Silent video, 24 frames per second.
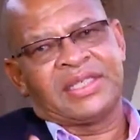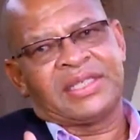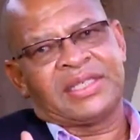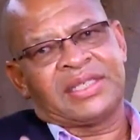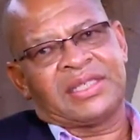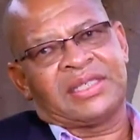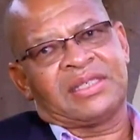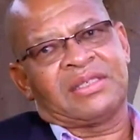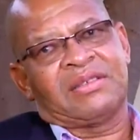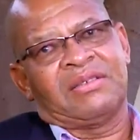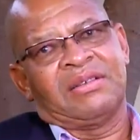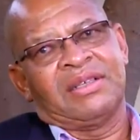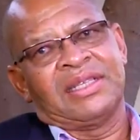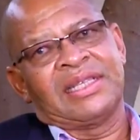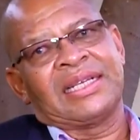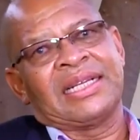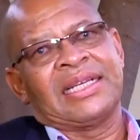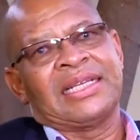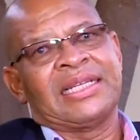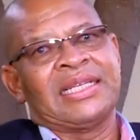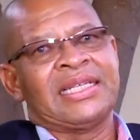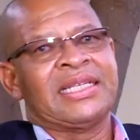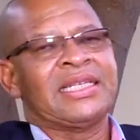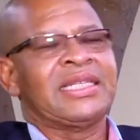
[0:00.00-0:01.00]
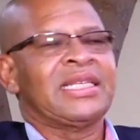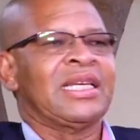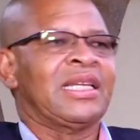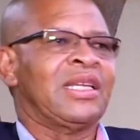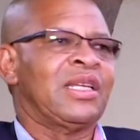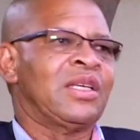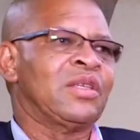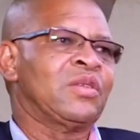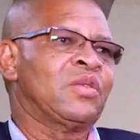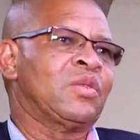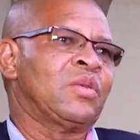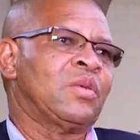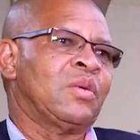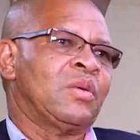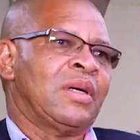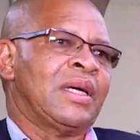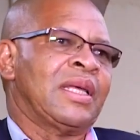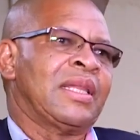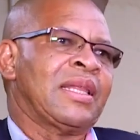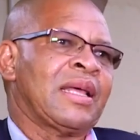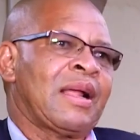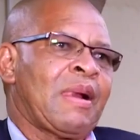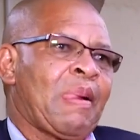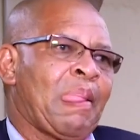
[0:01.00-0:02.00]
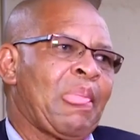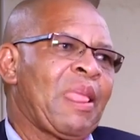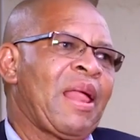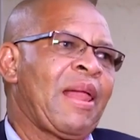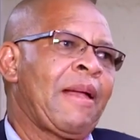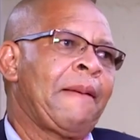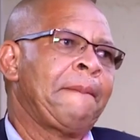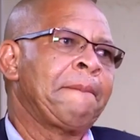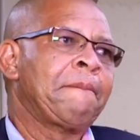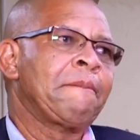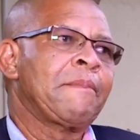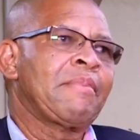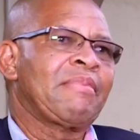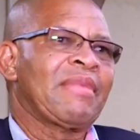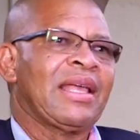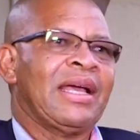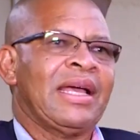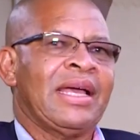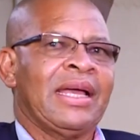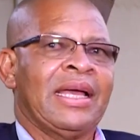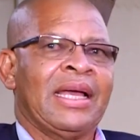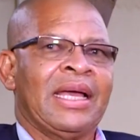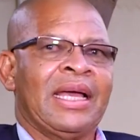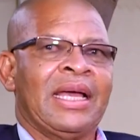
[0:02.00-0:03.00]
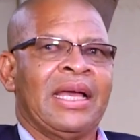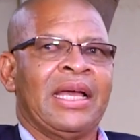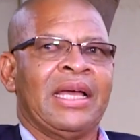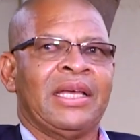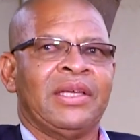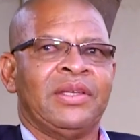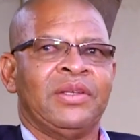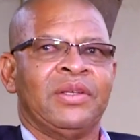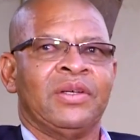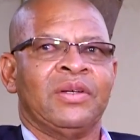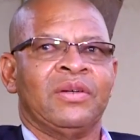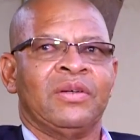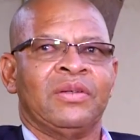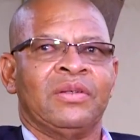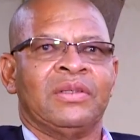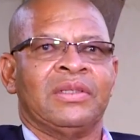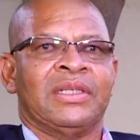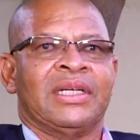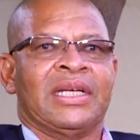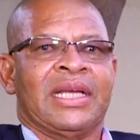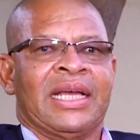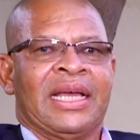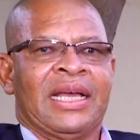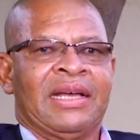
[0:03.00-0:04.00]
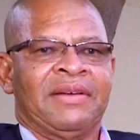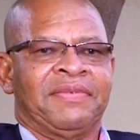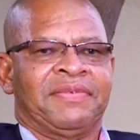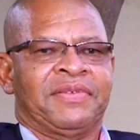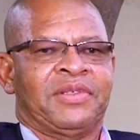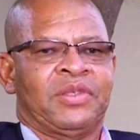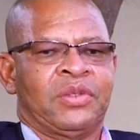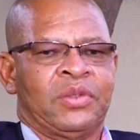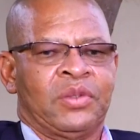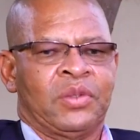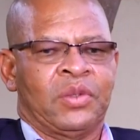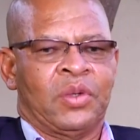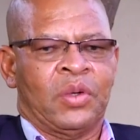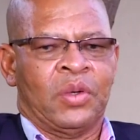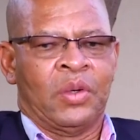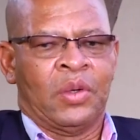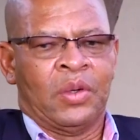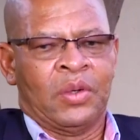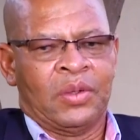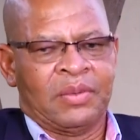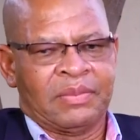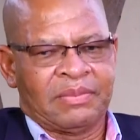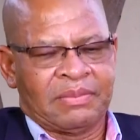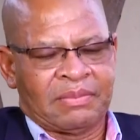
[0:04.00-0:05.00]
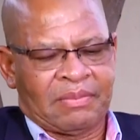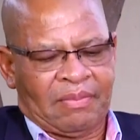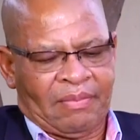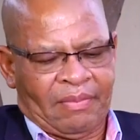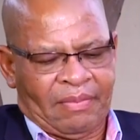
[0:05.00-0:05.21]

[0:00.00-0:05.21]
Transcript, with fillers: this contradiction as to whether uh, you have to go